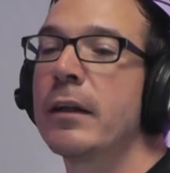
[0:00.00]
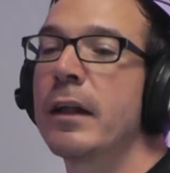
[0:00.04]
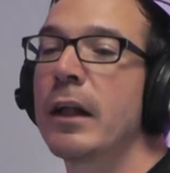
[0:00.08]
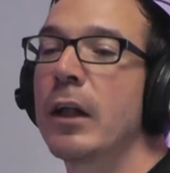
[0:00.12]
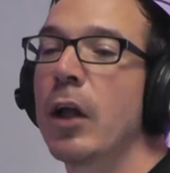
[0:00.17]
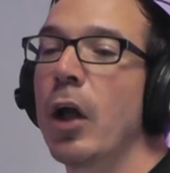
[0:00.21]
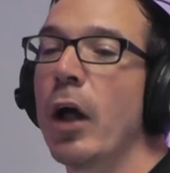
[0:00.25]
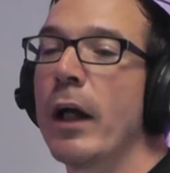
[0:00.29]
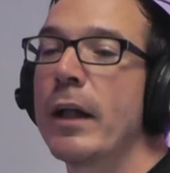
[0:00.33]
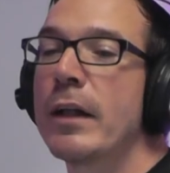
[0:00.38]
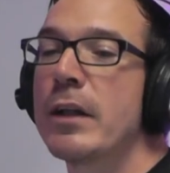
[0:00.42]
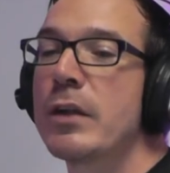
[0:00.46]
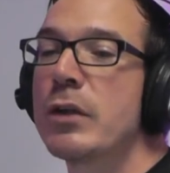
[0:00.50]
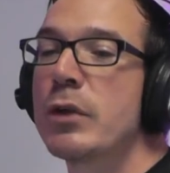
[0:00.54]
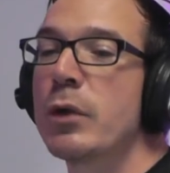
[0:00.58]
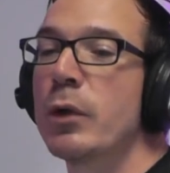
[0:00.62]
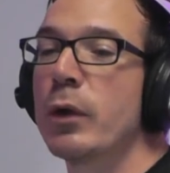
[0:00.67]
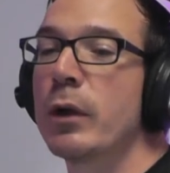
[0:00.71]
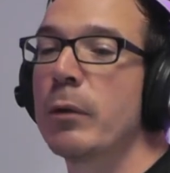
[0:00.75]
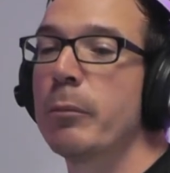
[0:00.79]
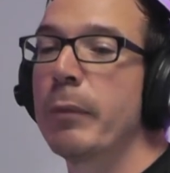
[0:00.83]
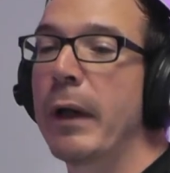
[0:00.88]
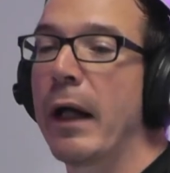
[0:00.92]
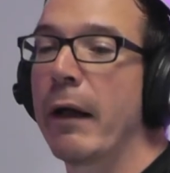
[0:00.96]
declined to
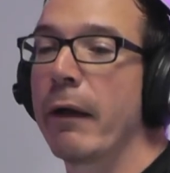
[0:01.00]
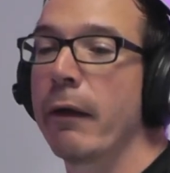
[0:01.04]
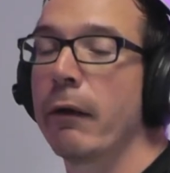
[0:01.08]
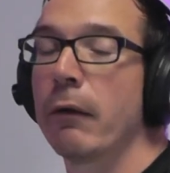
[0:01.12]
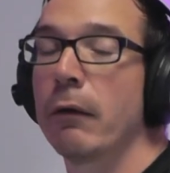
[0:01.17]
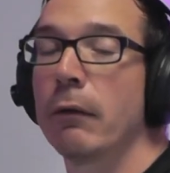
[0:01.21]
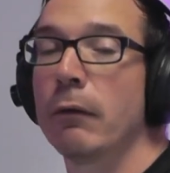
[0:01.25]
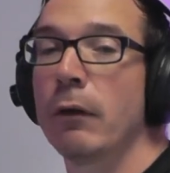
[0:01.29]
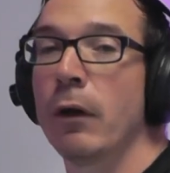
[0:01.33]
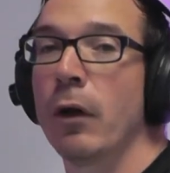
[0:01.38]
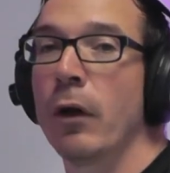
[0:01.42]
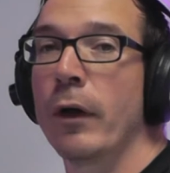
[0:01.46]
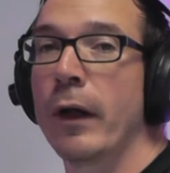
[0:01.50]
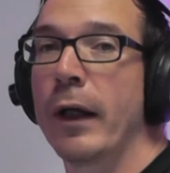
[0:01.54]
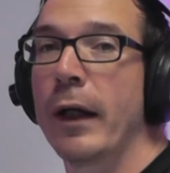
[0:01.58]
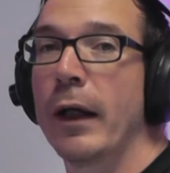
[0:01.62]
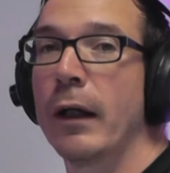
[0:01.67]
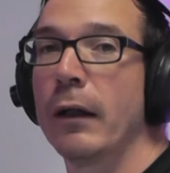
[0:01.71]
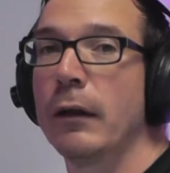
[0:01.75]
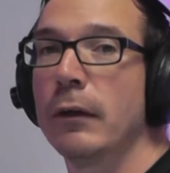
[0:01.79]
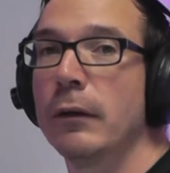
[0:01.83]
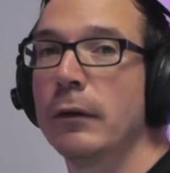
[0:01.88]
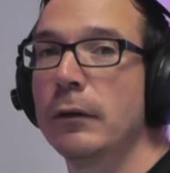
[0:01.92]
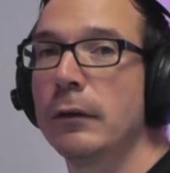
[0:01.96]
talk about it. Oh, I mean.
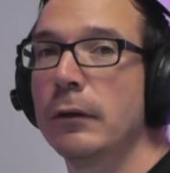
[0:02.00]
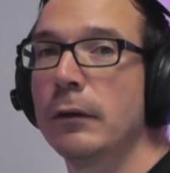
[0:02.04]
politely